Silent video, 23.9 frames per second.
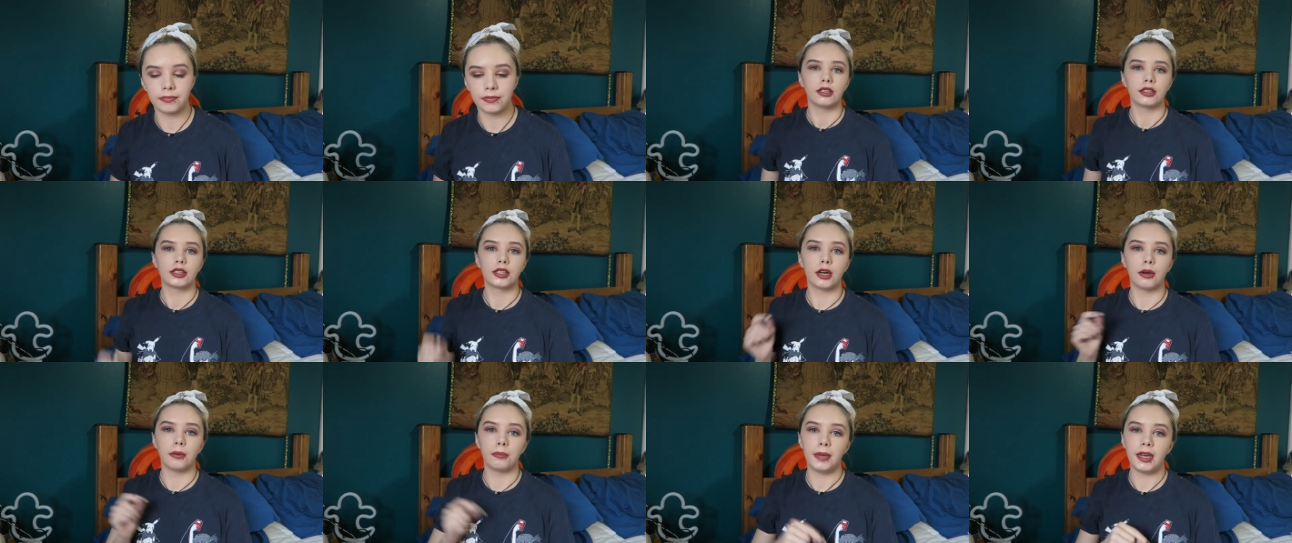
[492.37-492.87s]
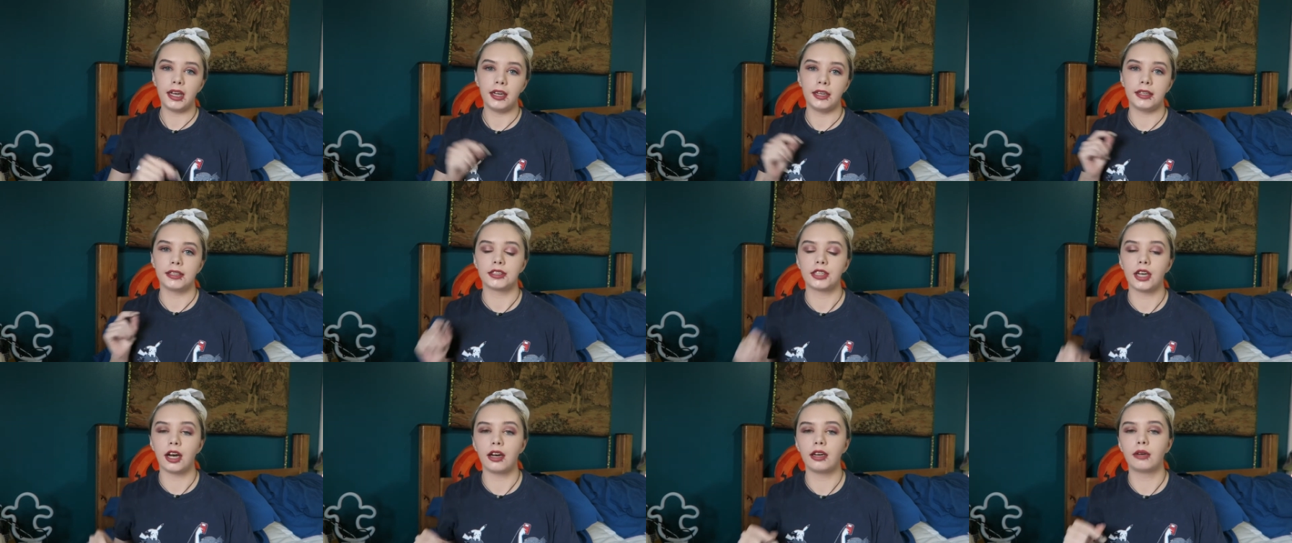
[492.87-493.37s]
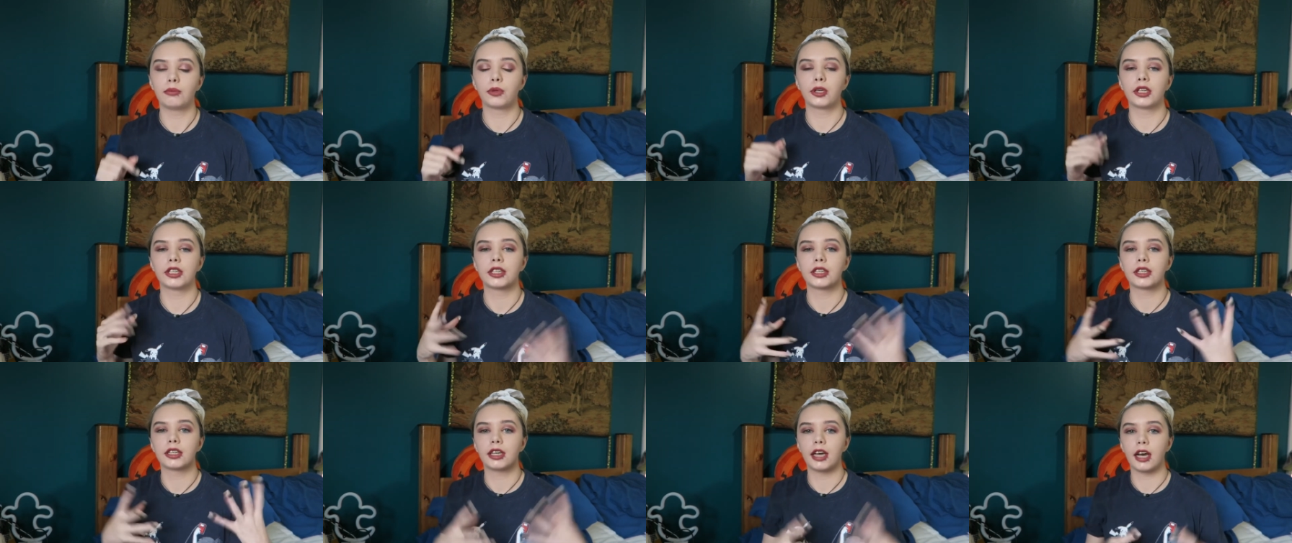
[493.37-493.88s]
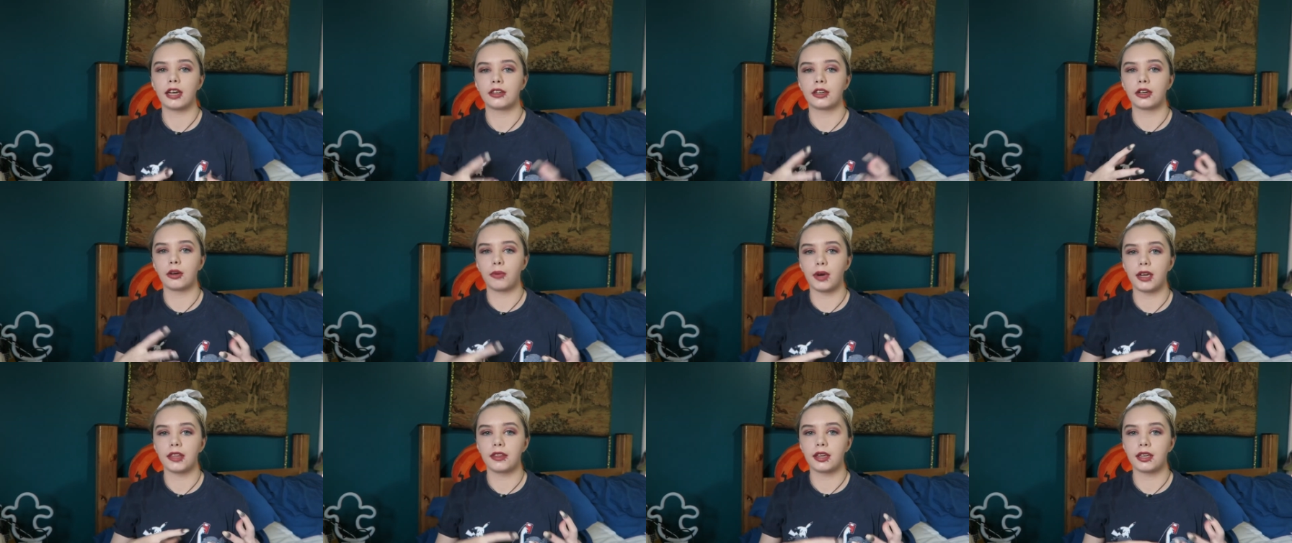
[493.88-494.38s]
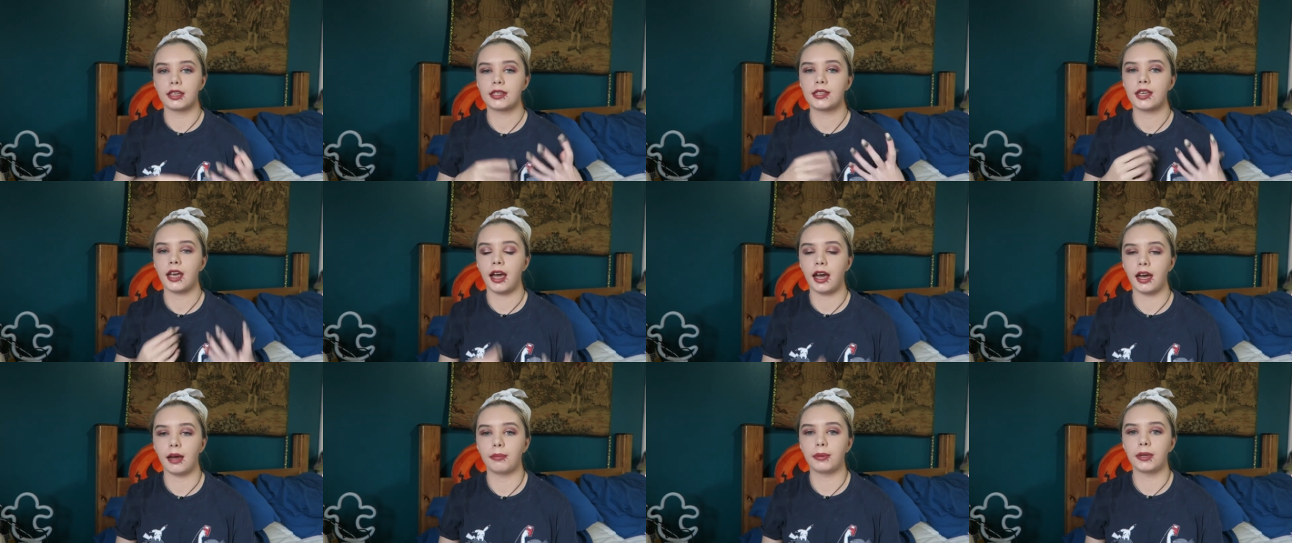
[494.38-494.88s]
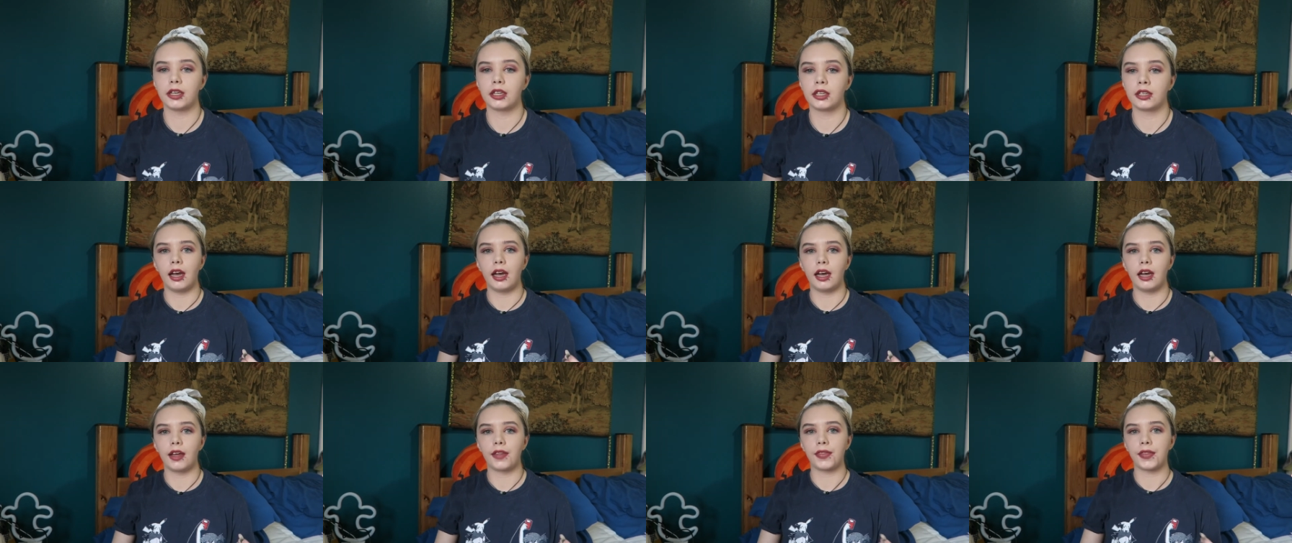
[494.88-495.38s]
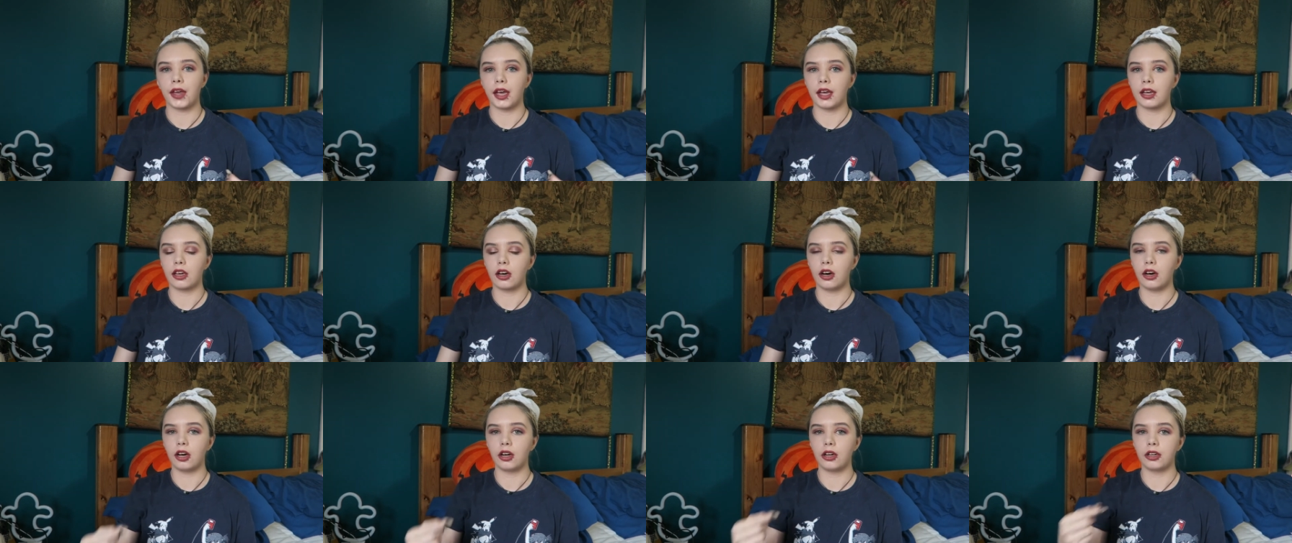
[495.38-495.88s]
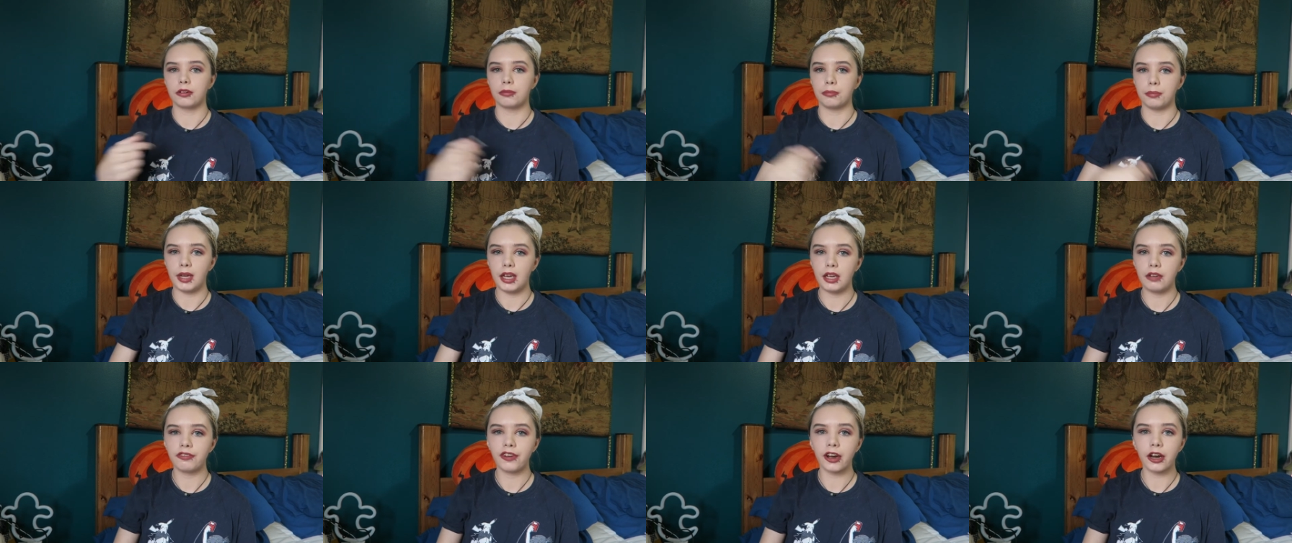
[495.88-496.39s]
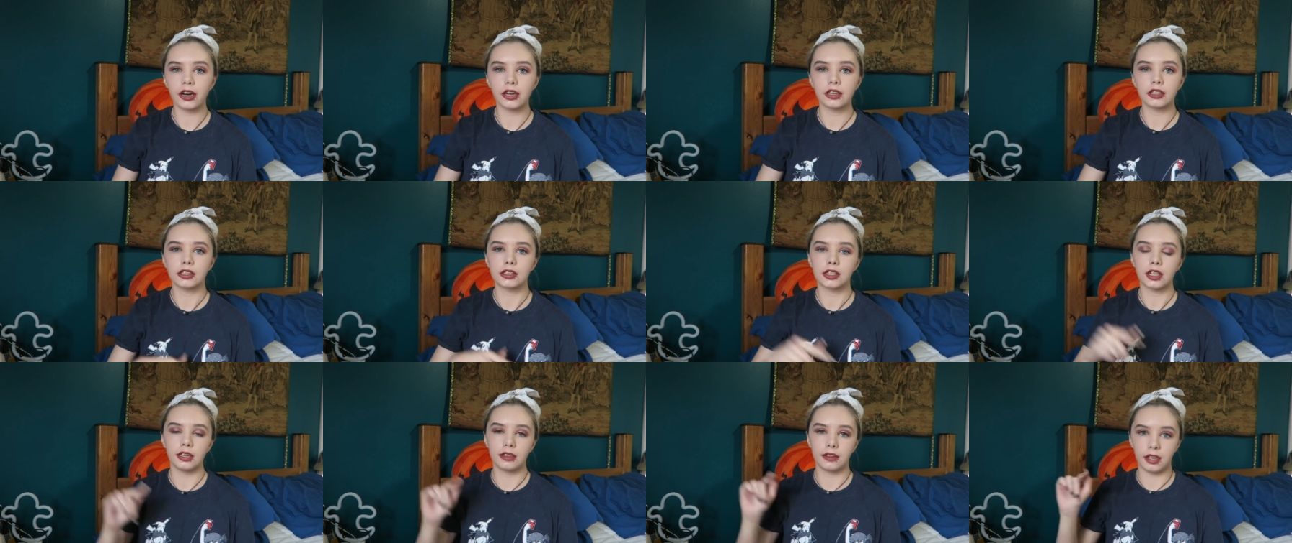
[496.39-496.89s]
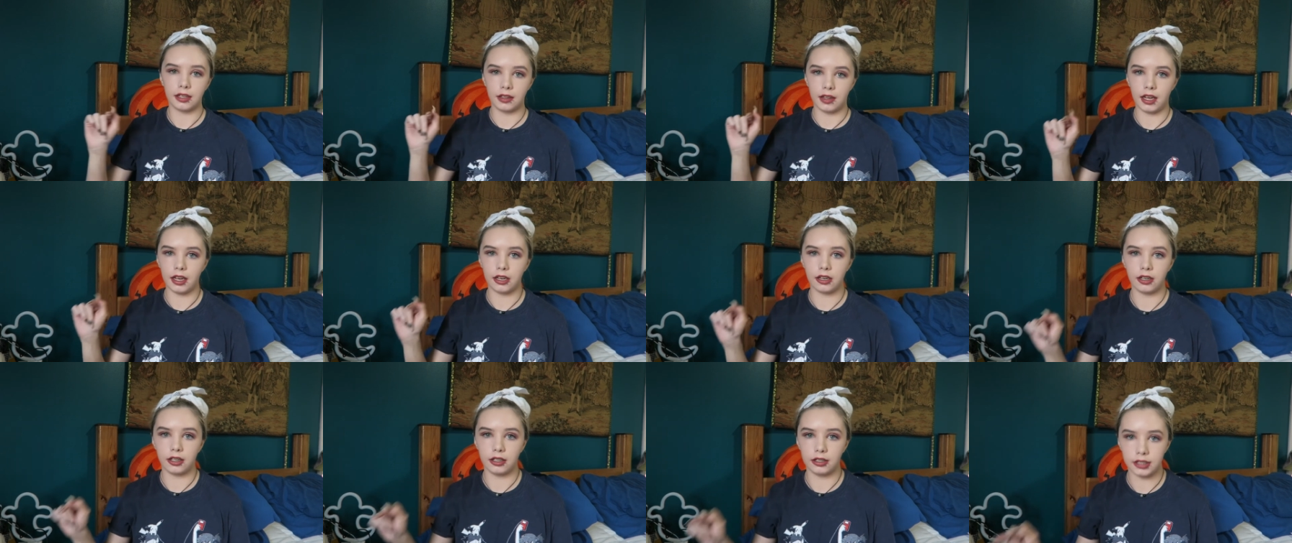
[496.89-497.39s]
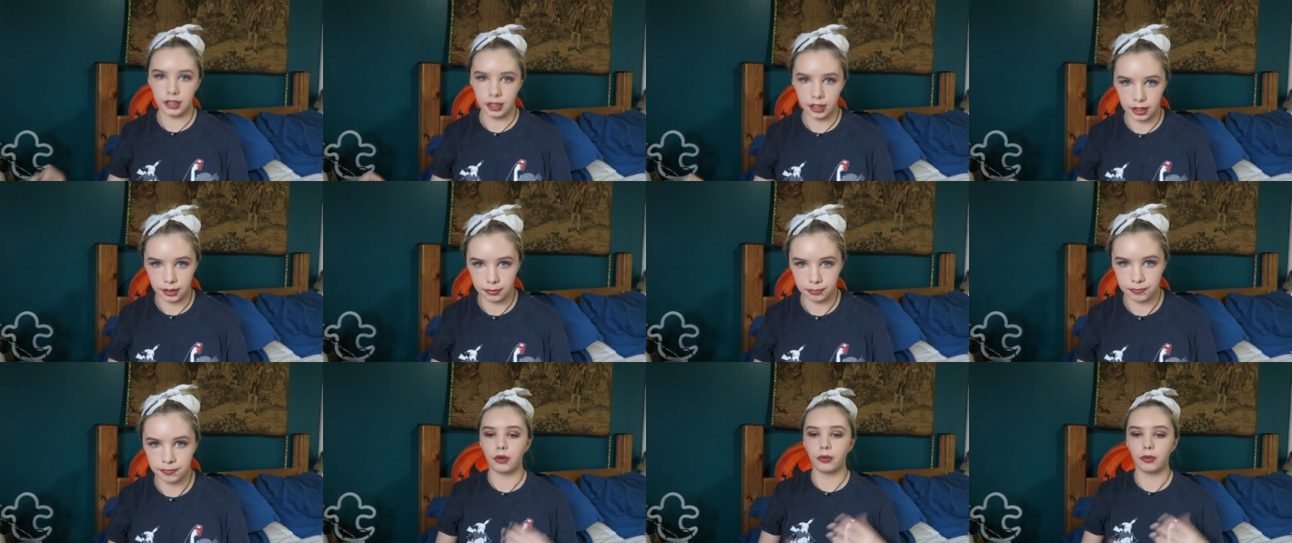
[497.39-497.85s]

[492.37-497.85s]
So me and Tom were together when this happened, and they called me first and then they called him.